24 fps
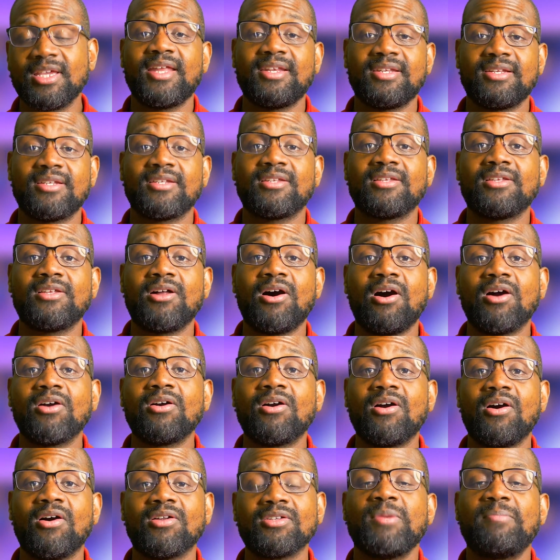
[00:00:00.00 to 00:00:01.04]
And in the long
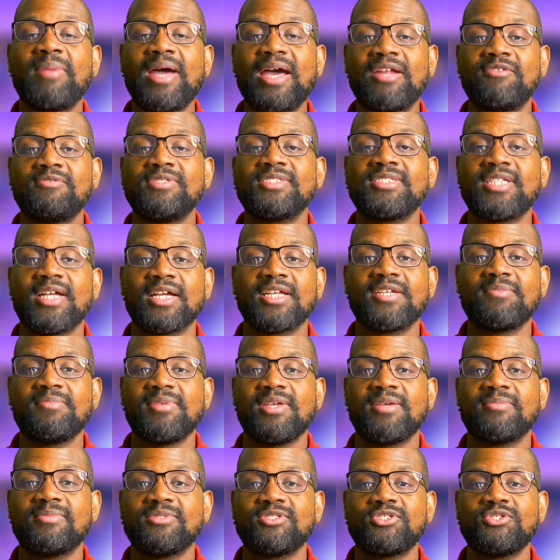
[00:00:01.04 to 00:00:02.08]
haul, your battery's not gonna be
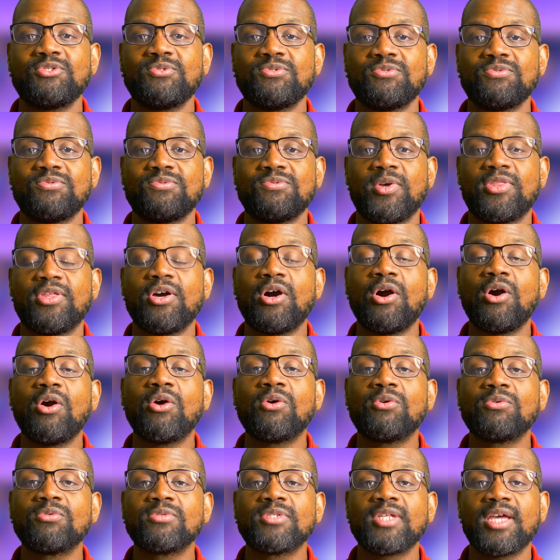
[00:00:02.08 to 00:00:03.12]
able to
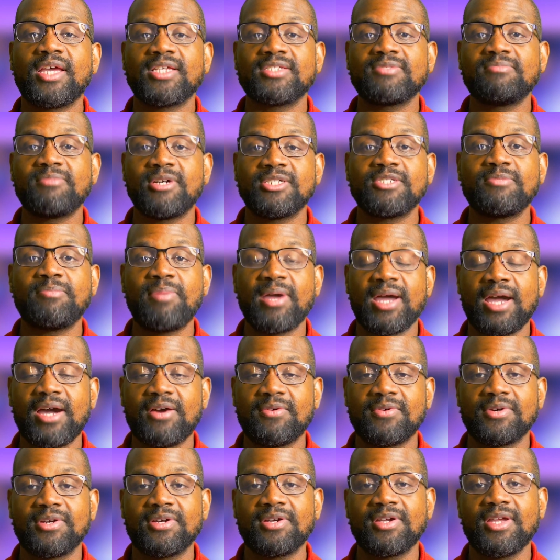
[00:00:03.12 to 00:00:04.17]
withhold as much
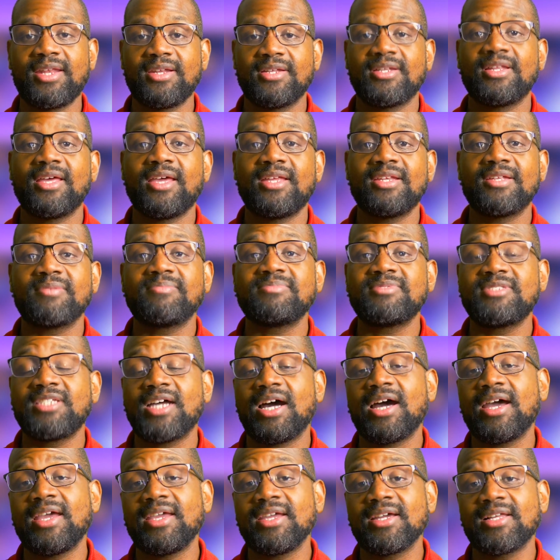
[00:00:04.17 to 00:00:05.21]
power and it'll end up
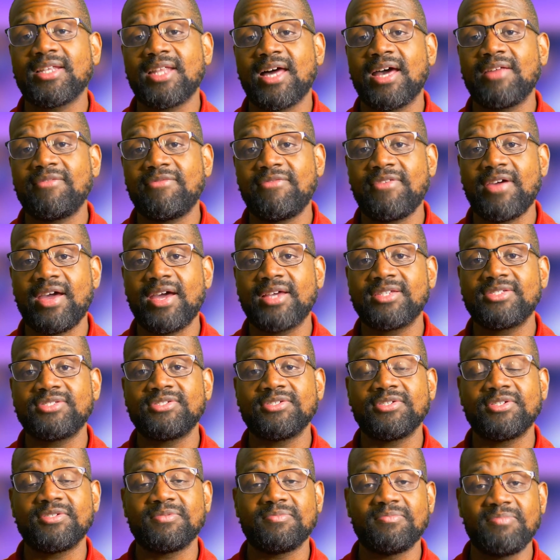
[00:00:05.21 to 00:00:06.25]
dying a lot faster
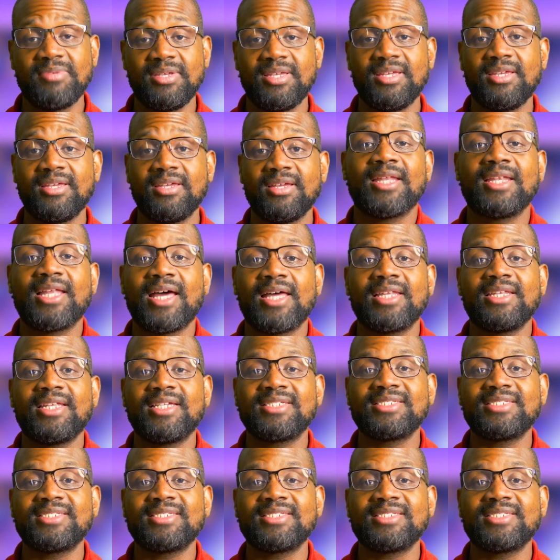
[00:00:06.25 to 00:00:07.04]
and be a lot